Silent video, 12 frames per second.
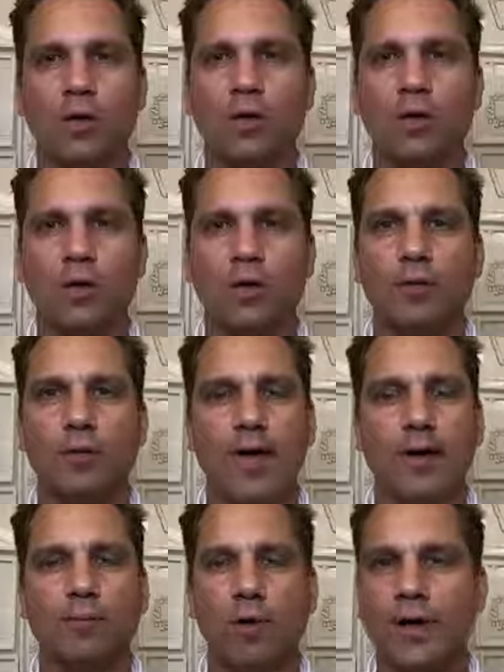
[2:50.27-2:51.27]
room
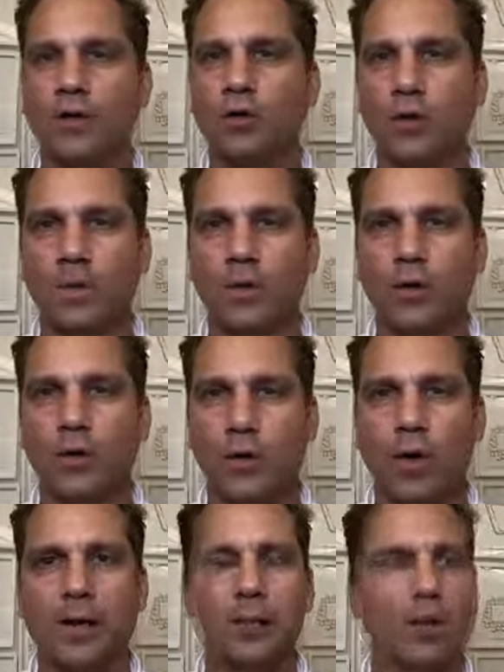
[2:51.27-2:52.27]
and brainstorming with a
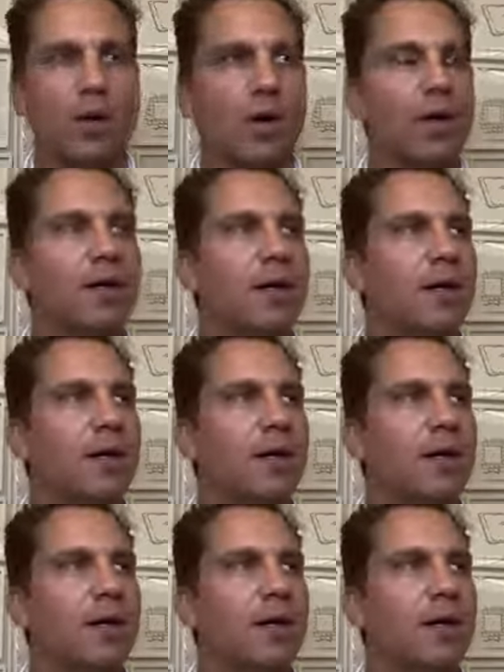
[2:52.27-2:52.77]
whiteboard.